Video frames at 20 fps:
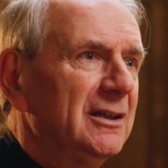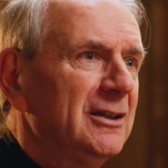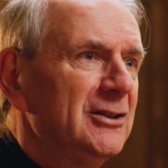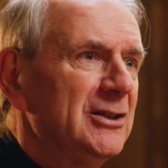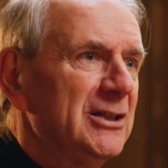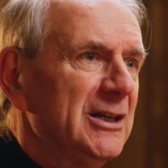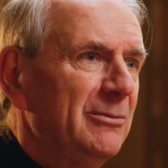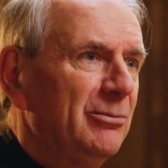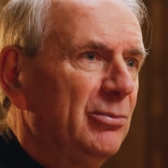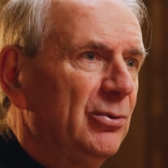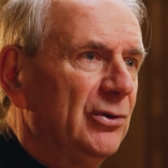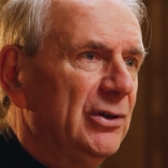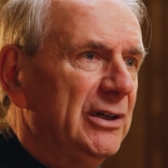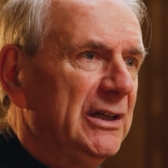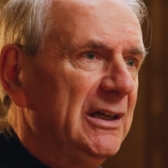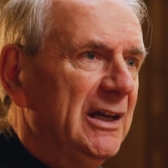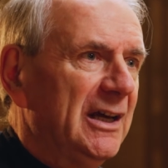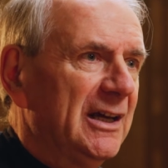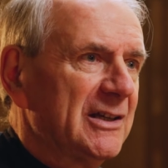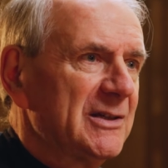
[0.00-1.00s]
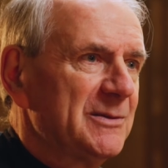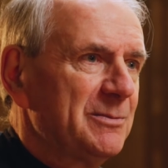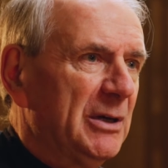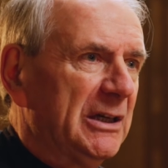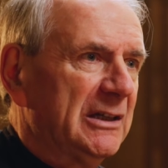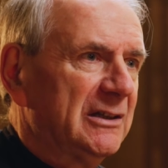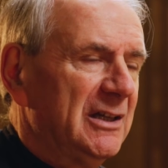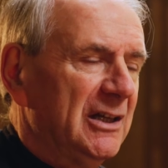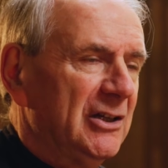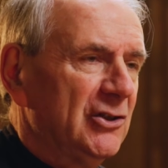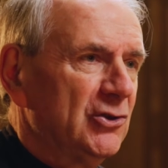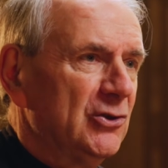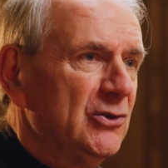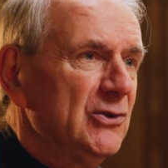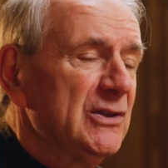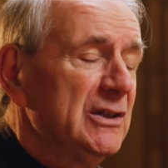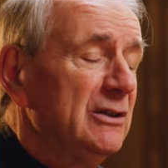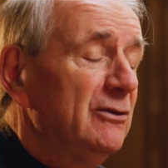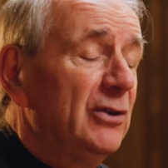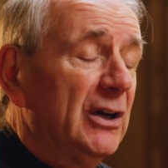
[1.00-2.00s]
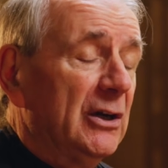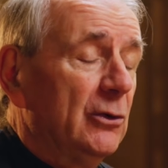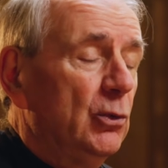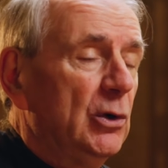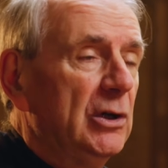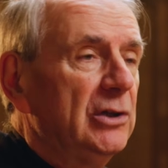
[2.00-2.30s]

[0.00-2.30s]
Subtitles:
contemporary expectations, in fact,